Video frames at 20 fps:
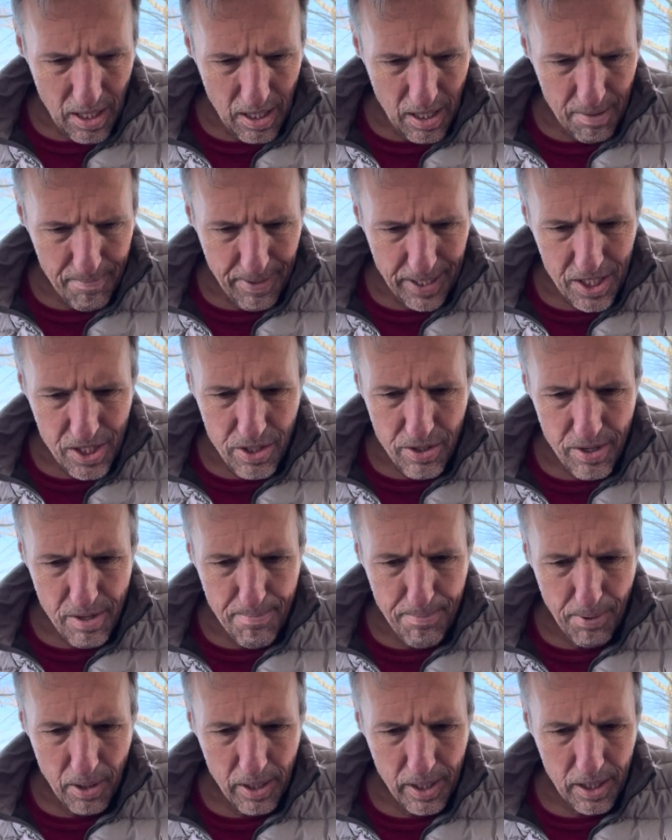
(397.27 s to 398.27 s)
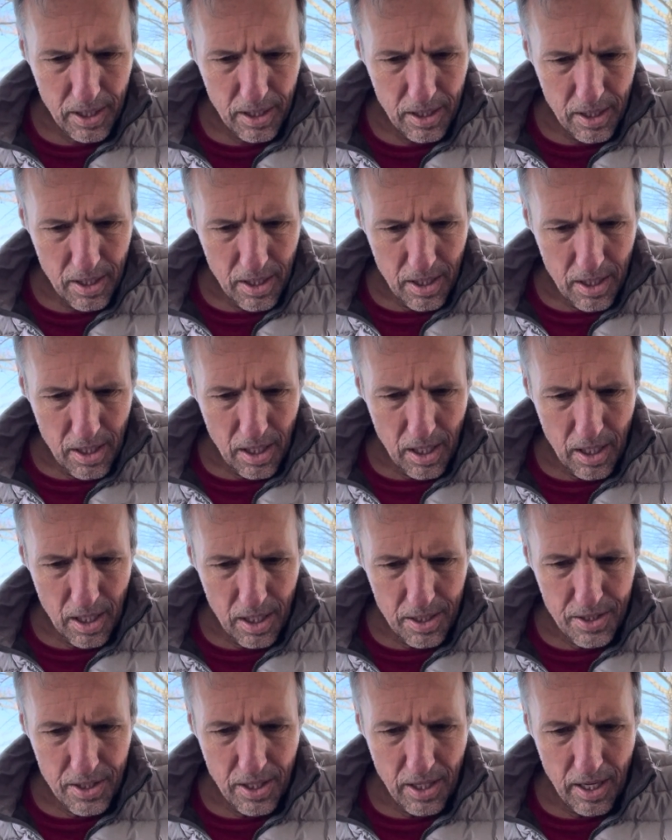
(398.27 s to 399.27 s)
Make sure you park
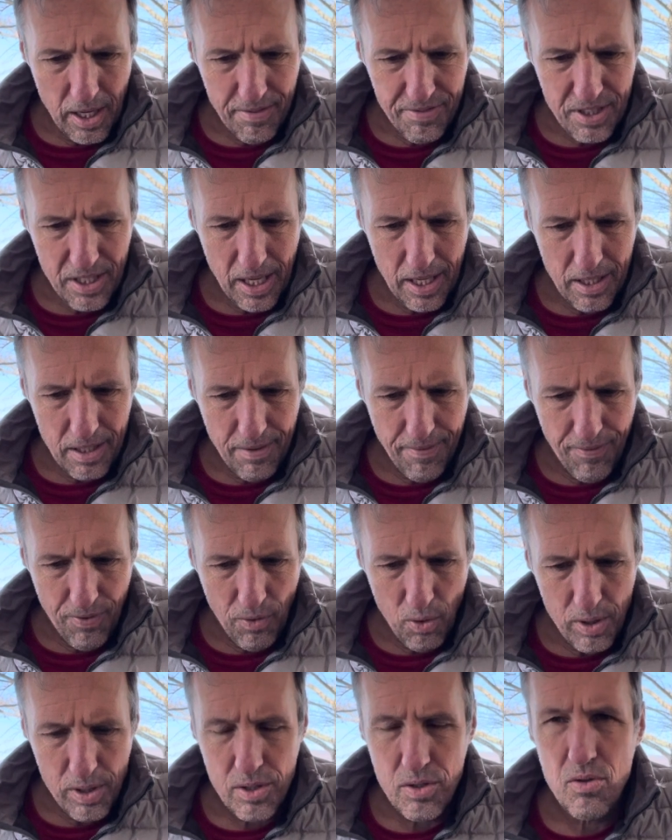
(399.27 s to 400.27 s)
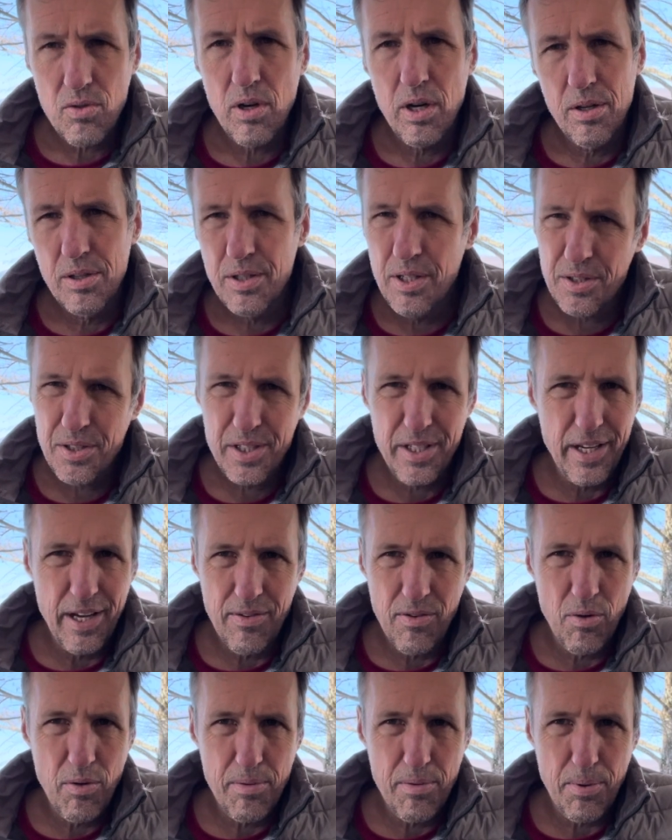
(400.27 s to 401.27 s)
to the left side of the forest road. You'll see
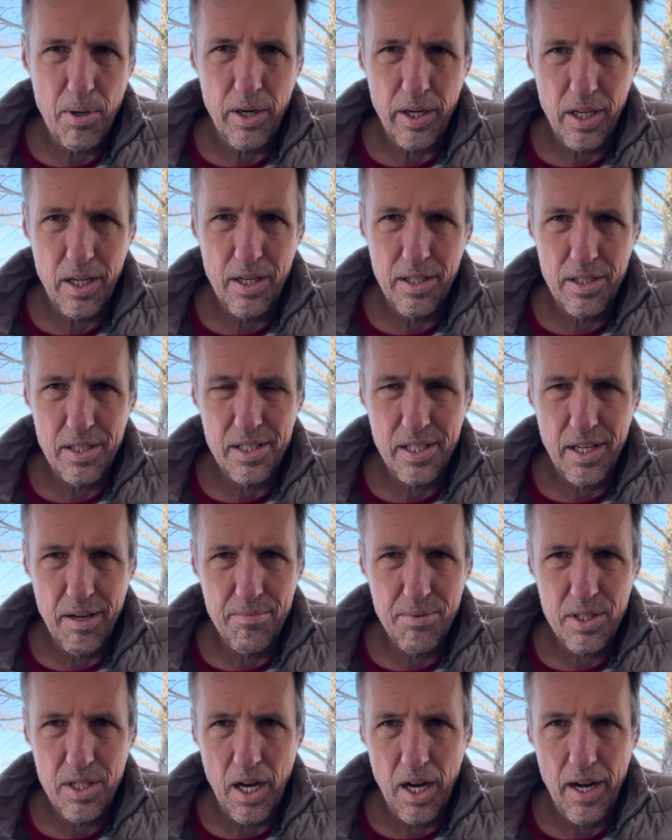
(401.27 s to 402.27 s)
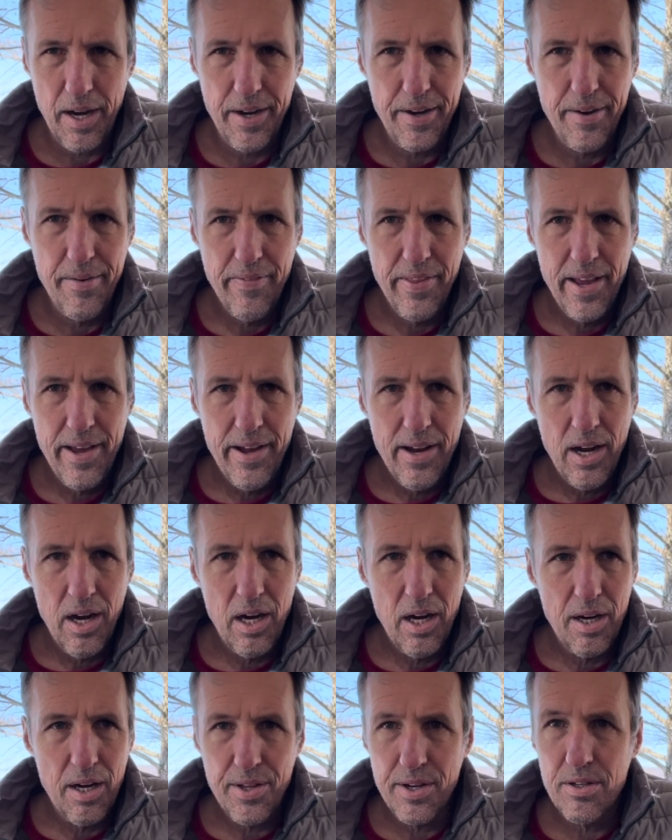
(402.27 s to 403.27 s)
everyone parking on the same side.
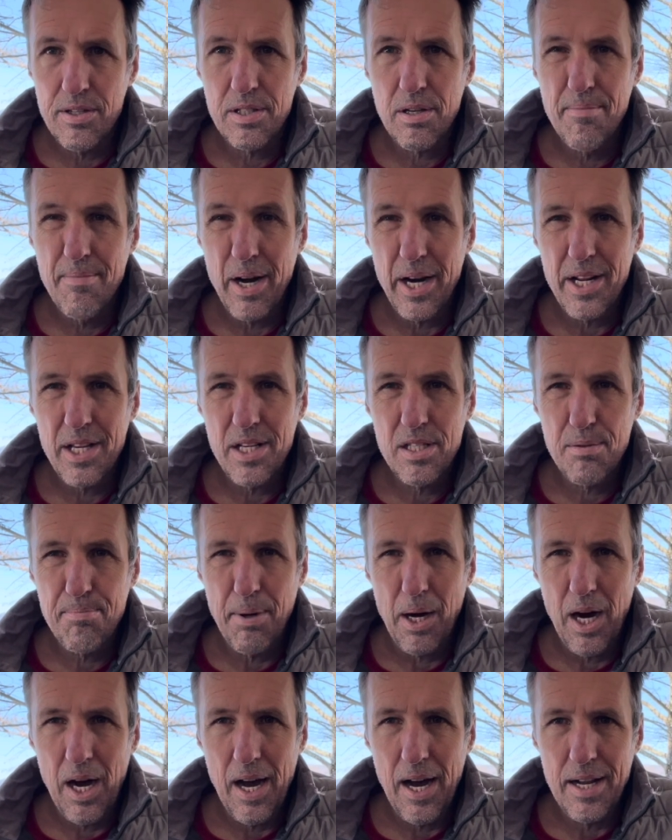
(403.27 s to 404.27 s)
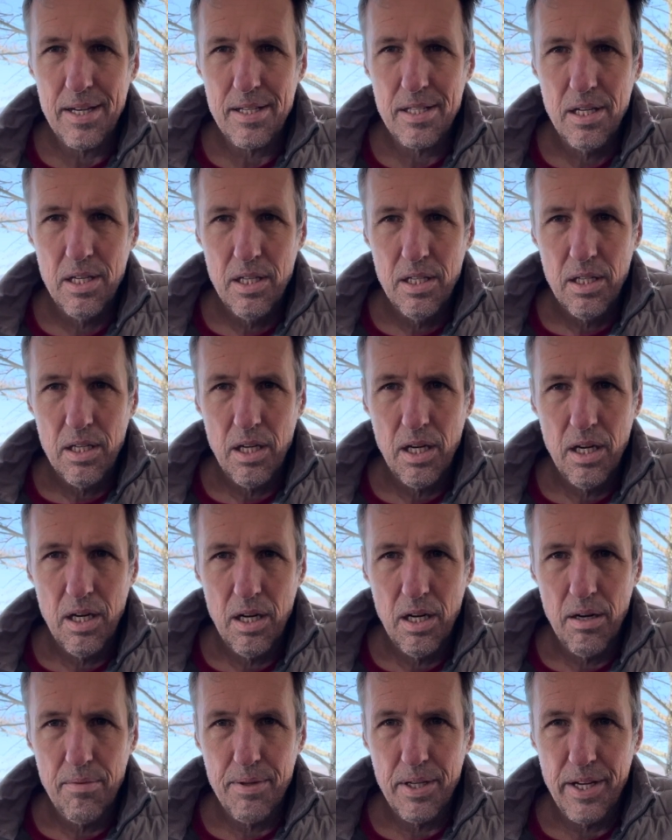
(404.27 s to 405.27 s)
There is a muddy spot,
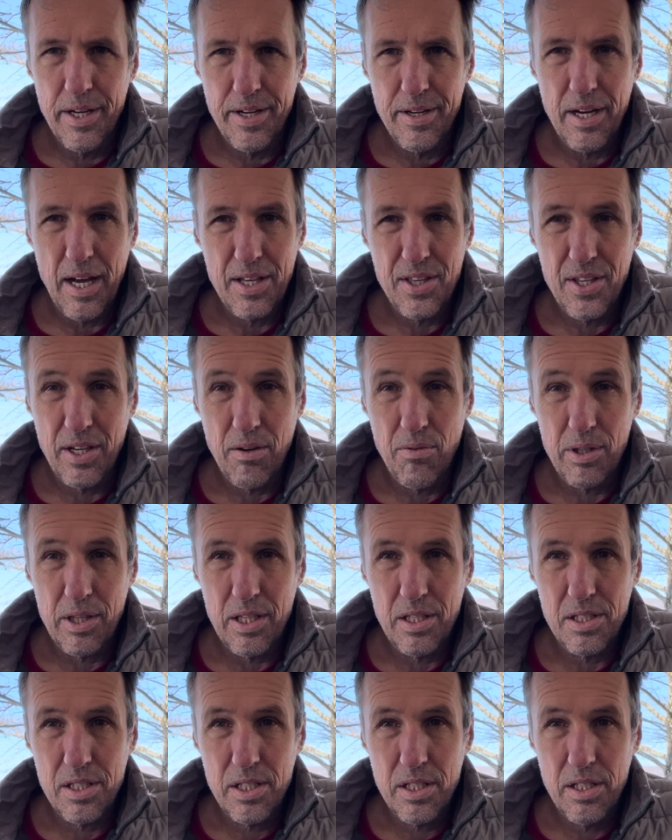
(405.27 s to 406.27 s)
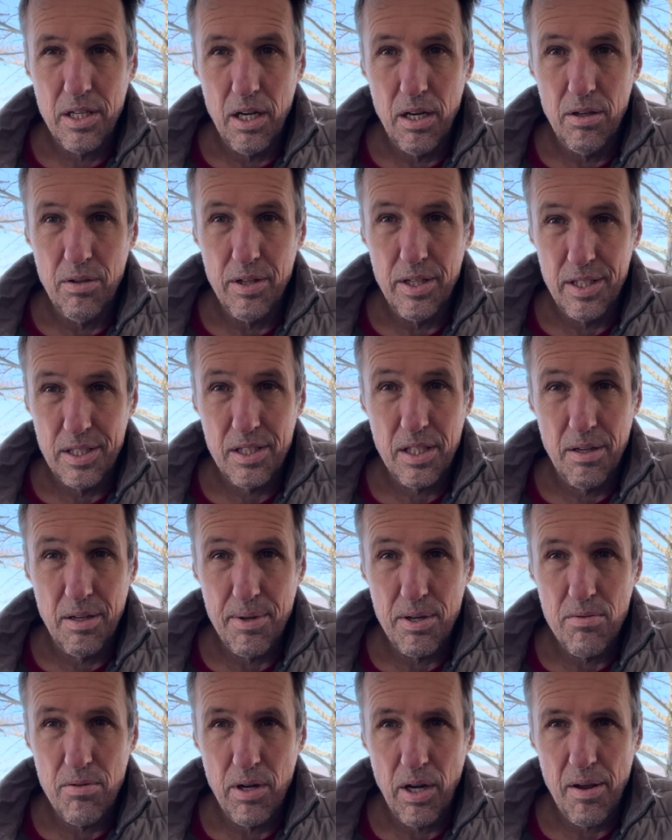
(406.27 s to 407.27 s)
and I think with this snow, it's going to
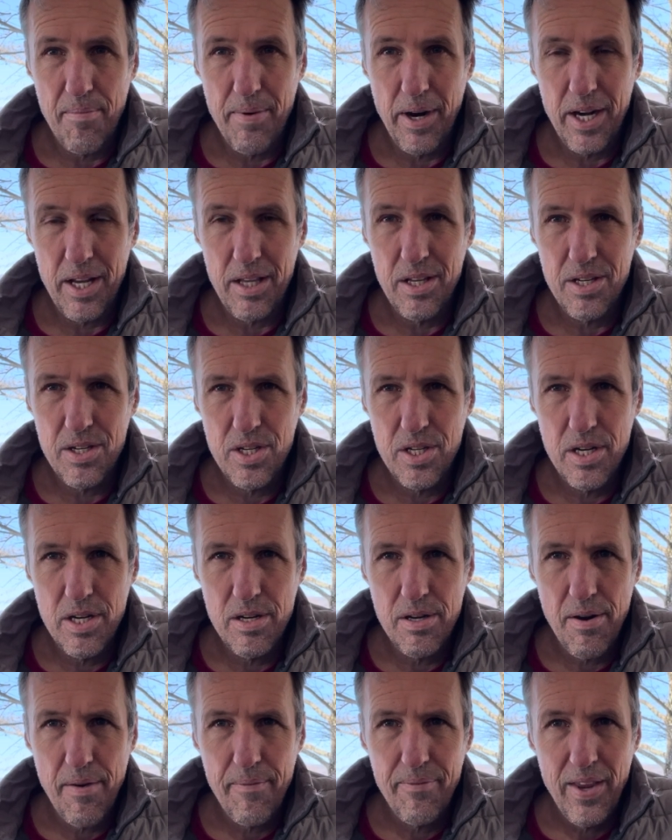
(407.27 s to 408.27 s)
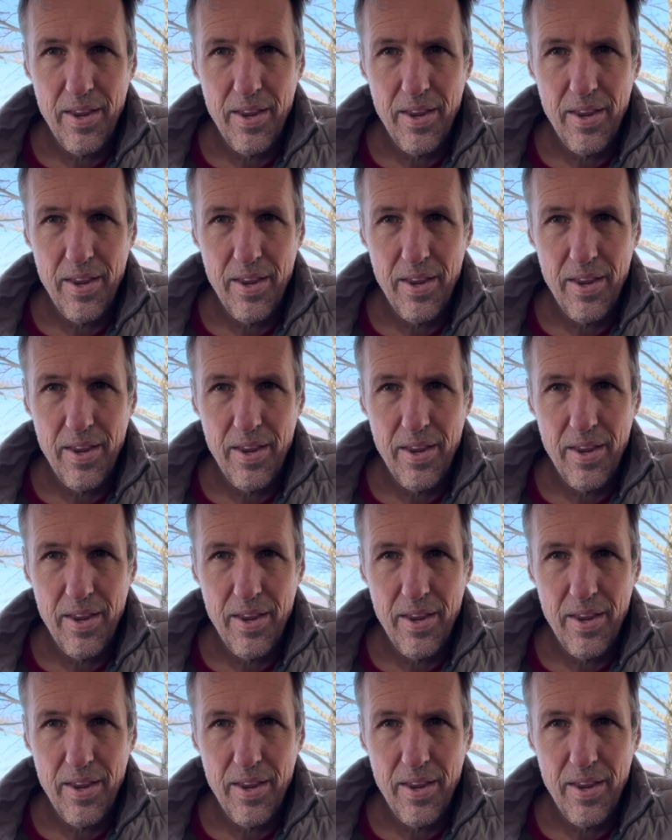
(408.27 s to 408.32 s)
be really muddy this year.